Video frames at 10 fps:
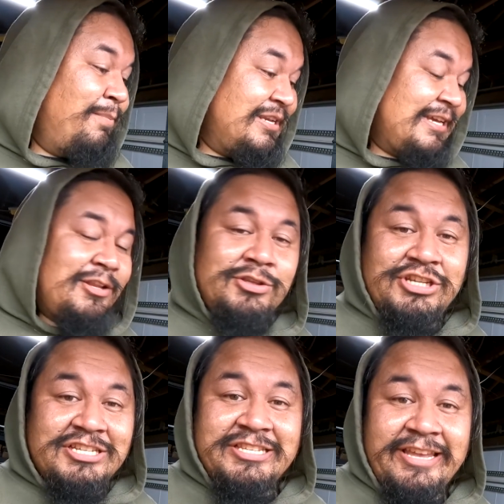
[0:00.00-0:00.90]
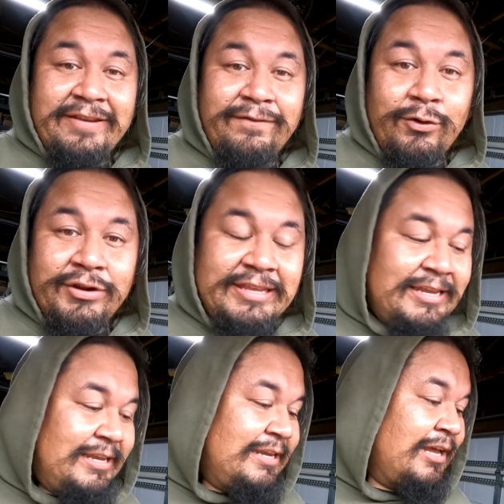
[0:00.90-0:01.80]
Big shout out to Just Tig for
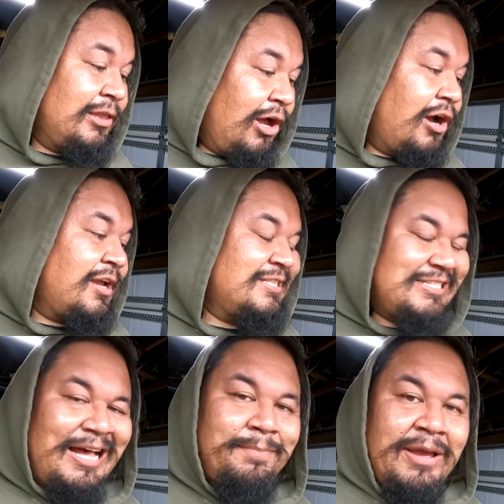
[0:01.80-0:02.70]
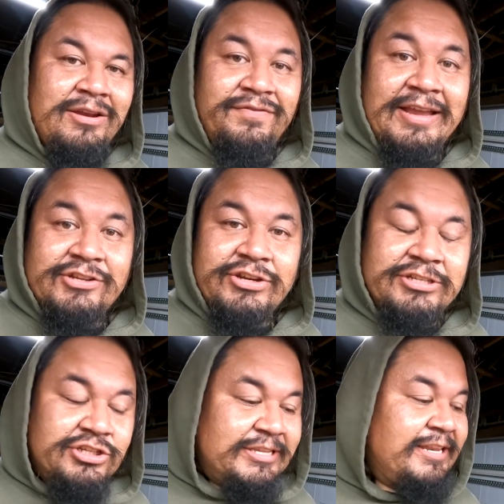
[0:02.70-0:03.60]
the log top mount. If you guys are
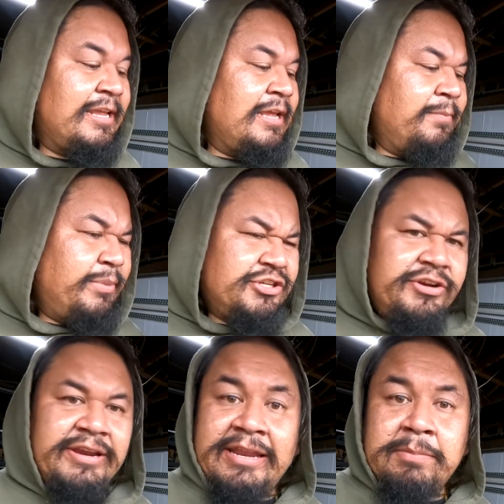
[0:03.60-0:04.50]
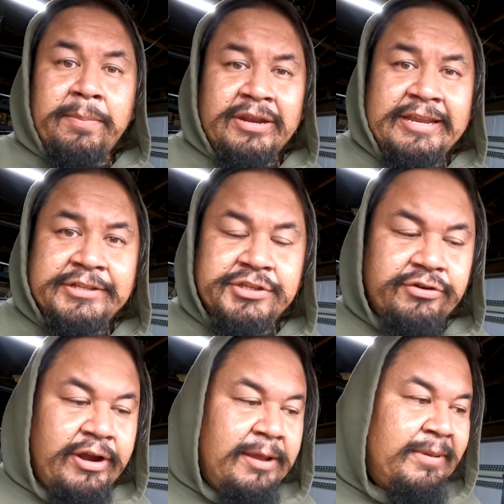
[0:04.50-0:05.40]
interested, be sure to hit him up on
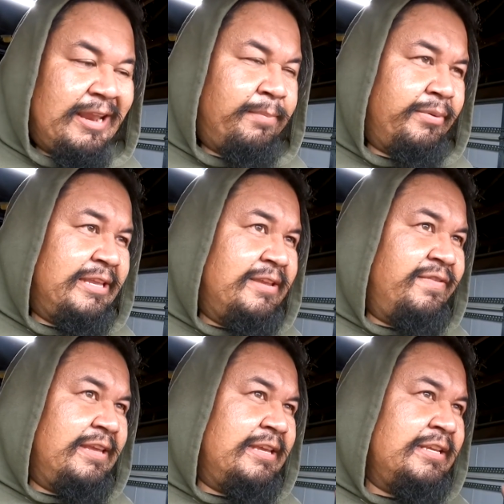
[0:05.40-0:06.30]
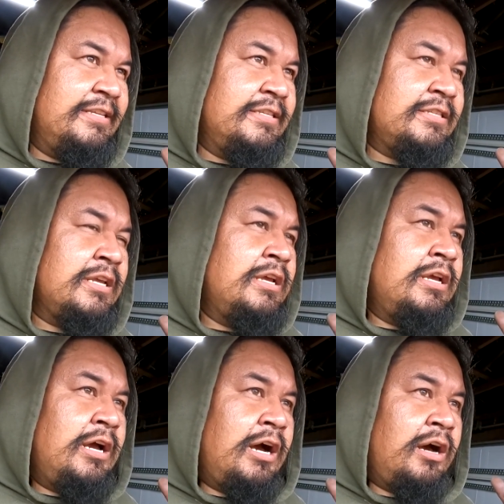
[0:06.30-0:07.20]
Instagram, and I believe he's
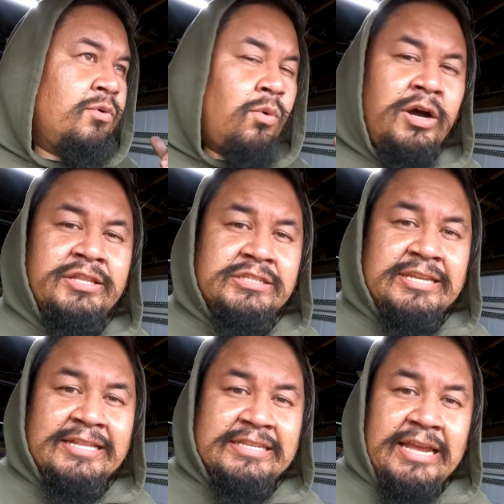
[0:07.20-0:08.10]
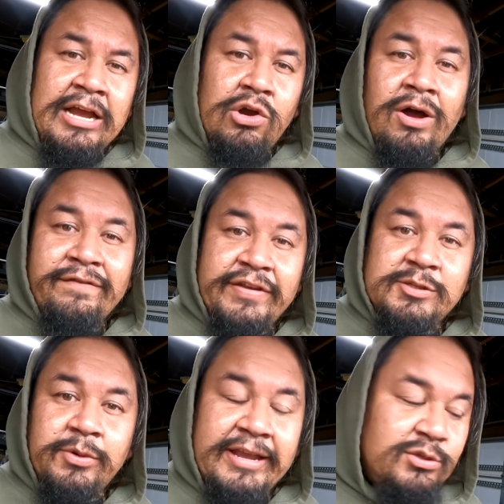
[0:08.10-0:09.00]
uh, Juan Santiago on
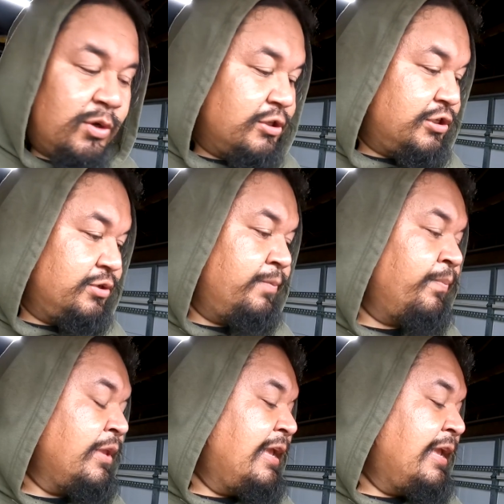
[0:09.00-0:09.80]
Facebook as well too.